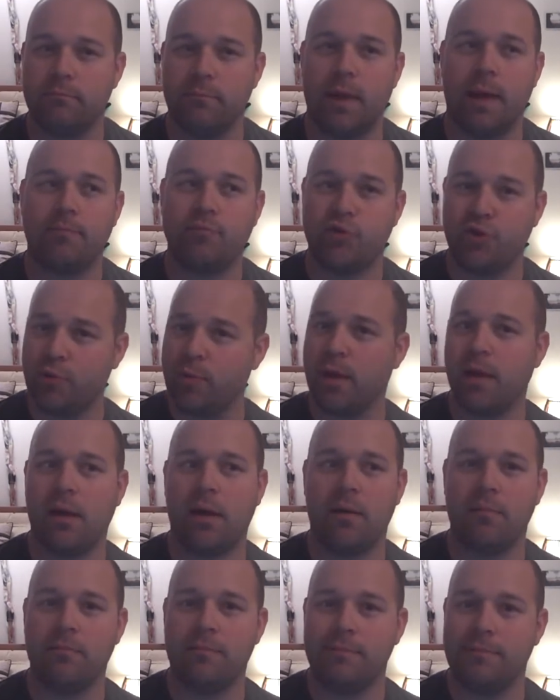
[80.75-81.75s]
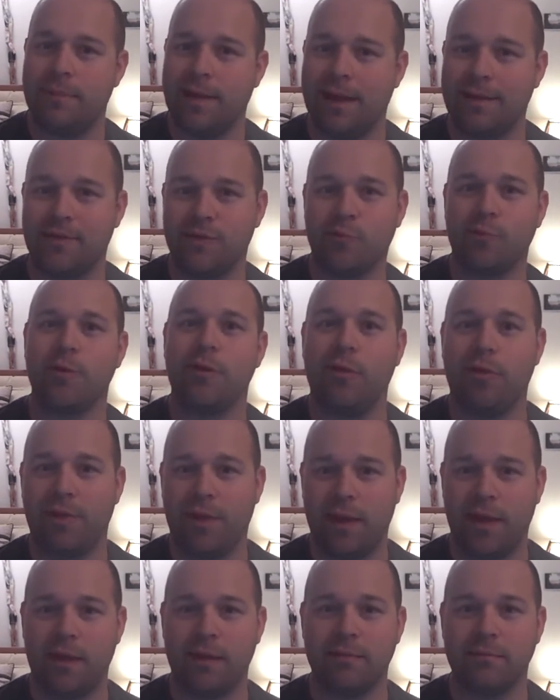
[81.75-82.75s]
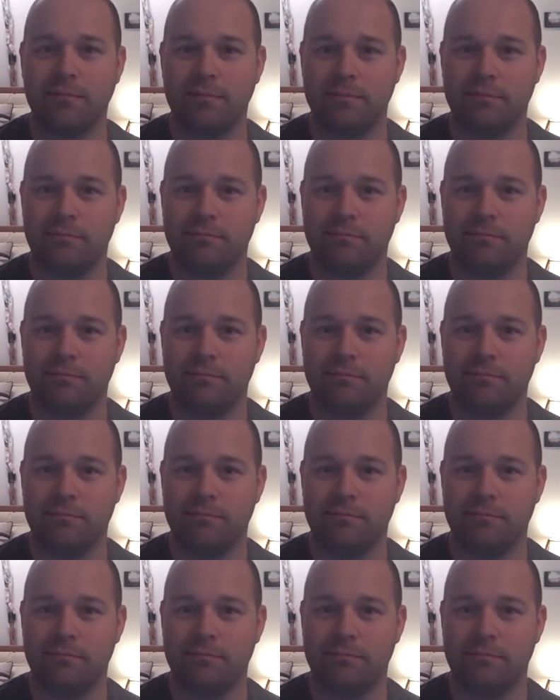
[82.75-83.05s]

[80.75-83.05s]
I'm chewing gum. That's a real thing.